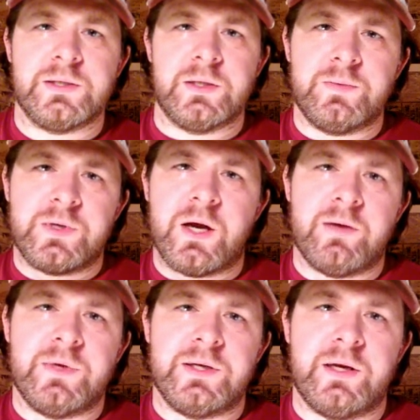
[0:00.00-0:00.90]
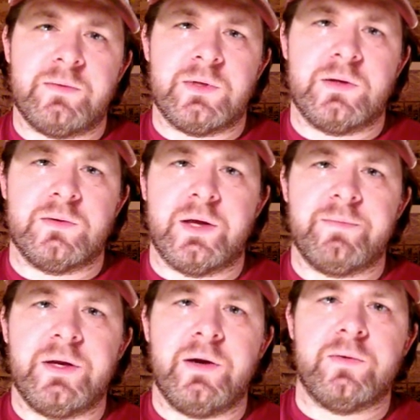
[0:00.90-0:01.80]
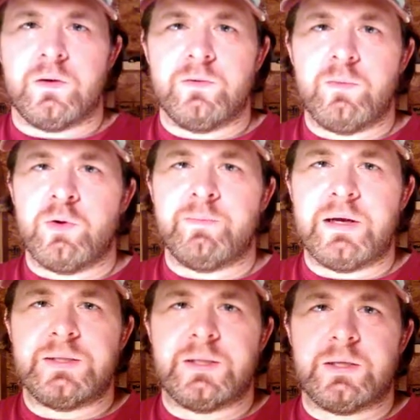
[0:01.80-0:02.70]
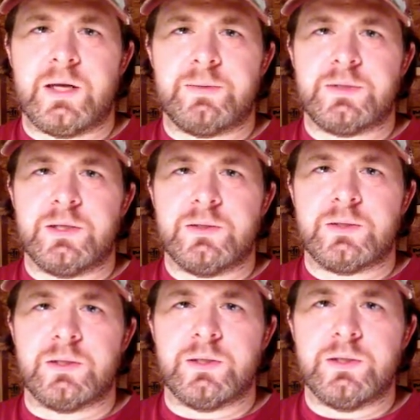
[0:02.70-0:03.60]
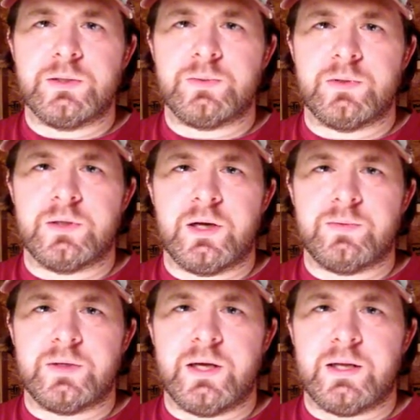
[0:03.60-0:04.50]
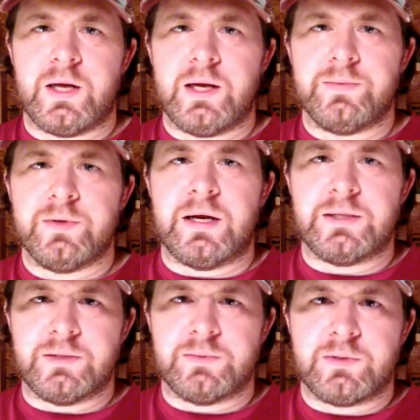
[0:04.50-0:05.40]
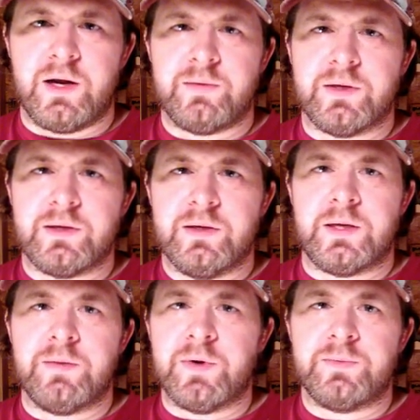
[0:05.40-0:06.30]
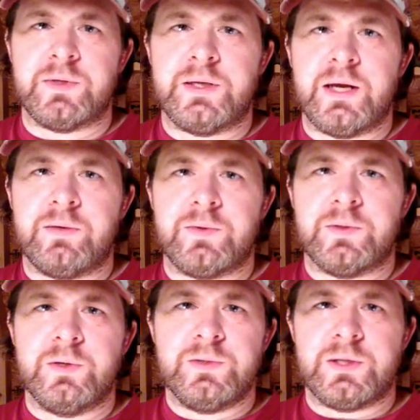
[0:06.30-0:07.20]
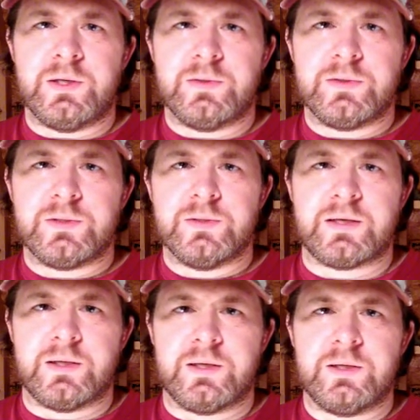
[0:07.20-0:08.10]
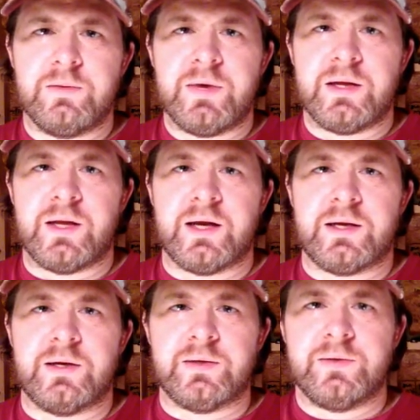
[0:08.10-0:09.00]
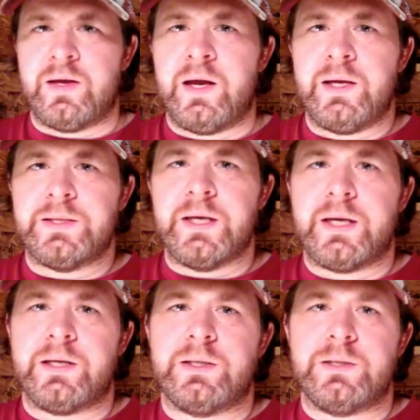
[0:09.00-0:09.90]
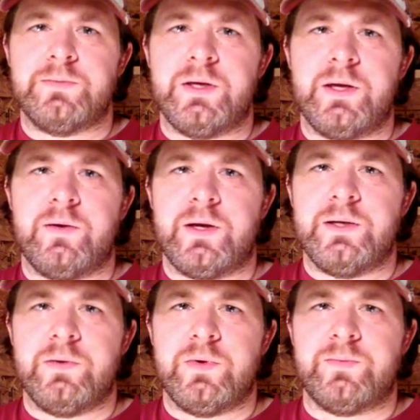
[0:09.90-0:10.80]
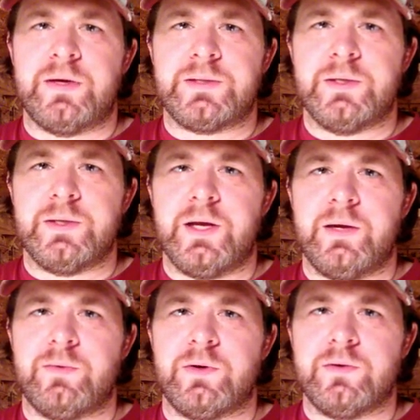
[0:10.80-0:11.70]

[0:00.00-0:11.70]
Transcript: Leave a comment down below and let me know. Learn more basic life skills that are useful in everyday life by subscribing, and keep up to date with new skills by clicking the bell icon. And hey, check out this video I did with my son Gabriel.